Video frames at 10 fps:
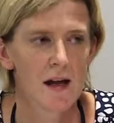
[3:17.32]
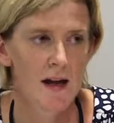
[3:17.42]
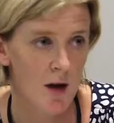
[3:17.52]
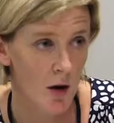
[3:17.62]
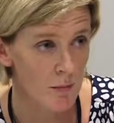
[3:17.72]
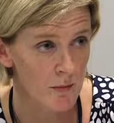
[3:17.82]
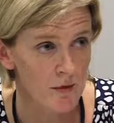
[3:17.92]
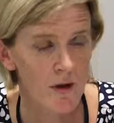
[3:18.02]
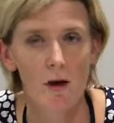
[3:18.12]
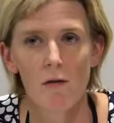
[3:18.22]

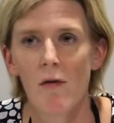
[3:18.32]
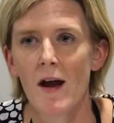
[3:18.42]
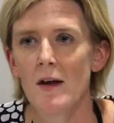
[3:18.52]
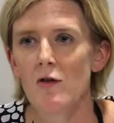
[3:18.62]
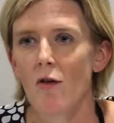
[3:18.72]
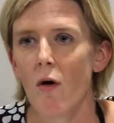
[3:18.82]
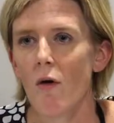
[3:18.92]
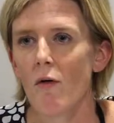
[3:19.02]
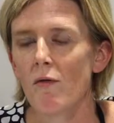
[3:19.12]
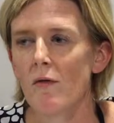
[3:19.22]
incomes, a range
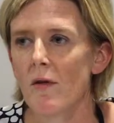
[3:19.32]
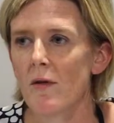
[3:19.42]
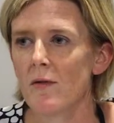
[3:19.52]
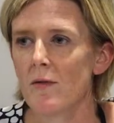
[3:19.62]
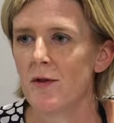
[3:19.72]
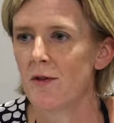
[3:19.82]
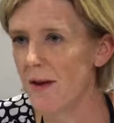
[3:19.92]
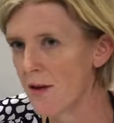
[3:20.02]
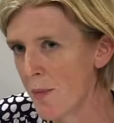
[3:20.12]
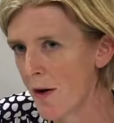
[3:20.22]
of
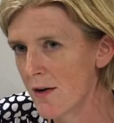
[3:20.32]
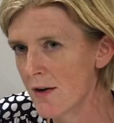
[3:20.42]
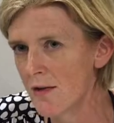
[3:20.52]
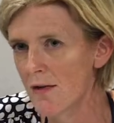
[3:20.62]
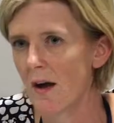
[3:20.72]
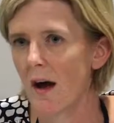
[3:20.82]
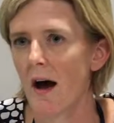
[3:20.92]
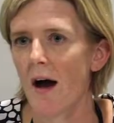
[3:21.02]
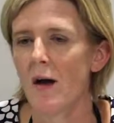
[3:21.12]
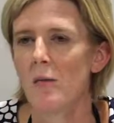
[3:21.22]
disease burdens,
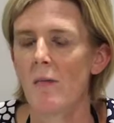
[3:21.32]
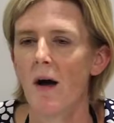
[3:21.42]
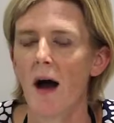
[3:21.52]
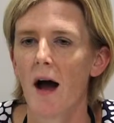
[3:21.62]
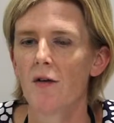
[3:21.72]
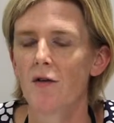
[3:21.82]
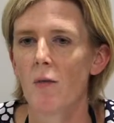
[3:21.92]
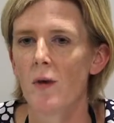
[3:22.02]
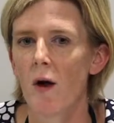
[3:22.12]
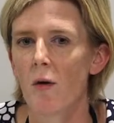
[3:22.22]
and so
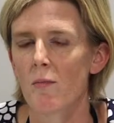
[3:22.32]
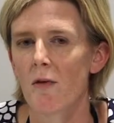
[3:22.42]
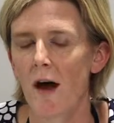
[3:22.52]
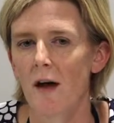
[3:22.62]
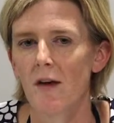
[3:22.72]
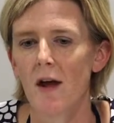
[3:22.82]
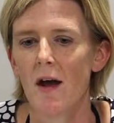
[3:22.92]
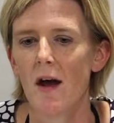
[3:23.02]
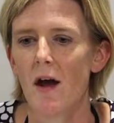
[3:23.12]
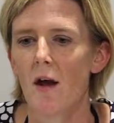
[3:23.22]
we hope that
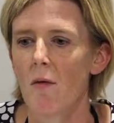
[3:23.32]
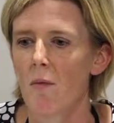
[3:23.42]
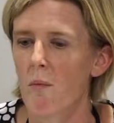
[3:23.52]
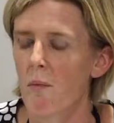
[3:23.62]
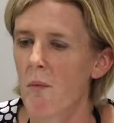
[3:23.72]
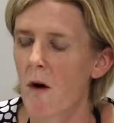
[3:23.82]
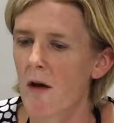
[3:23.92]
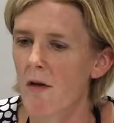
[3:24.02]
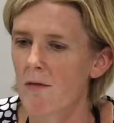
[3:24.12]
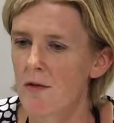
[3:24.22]

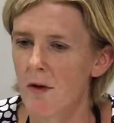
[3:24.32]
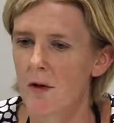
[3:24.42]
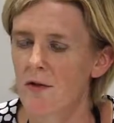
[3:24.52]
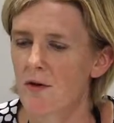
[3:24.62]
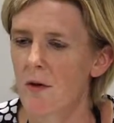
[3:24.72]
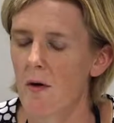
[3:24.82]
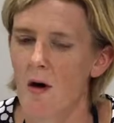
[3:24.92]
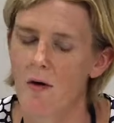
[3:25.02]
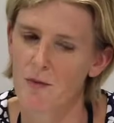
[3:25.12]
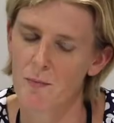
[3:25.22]
while the results
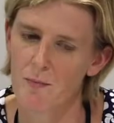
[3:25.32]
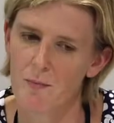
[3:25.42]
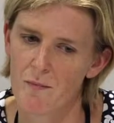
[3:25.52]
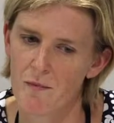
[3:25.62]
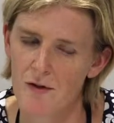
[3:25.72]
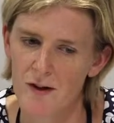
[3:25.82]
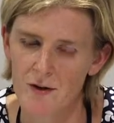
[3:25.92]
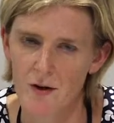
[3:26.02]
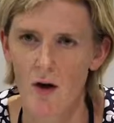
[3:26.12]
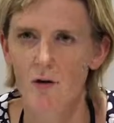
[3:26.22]
are for
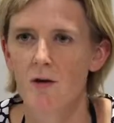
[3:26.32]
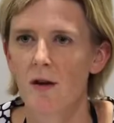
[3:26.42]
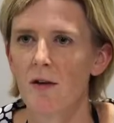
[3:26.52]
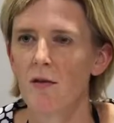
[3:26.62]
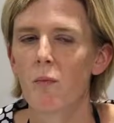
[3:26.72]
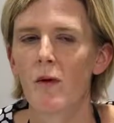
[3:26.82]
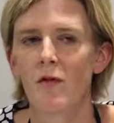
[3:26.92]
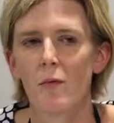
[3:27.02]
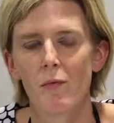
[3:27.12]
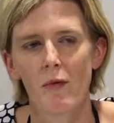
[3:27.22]
these countries
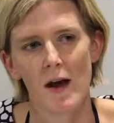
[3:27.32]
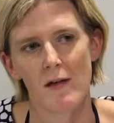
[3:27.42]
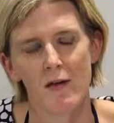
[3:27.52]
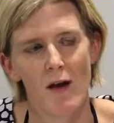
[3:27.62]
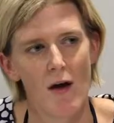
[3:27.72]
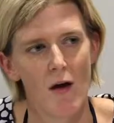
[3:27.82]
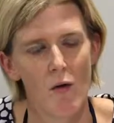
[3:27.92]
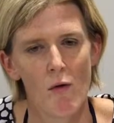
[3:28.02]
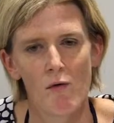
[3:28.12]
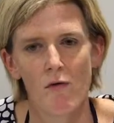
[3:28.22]
with the breadth
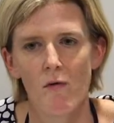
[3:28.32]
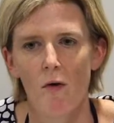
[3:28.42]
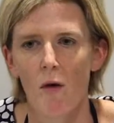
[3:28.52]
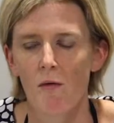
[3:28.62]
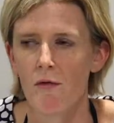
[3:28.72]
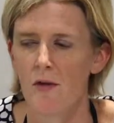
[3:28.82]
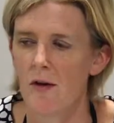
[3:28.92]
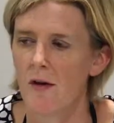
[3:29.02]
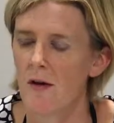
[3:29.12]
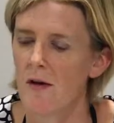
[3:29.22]
of
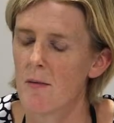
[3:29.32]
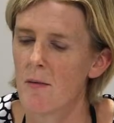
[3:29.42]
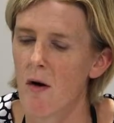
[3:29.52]
the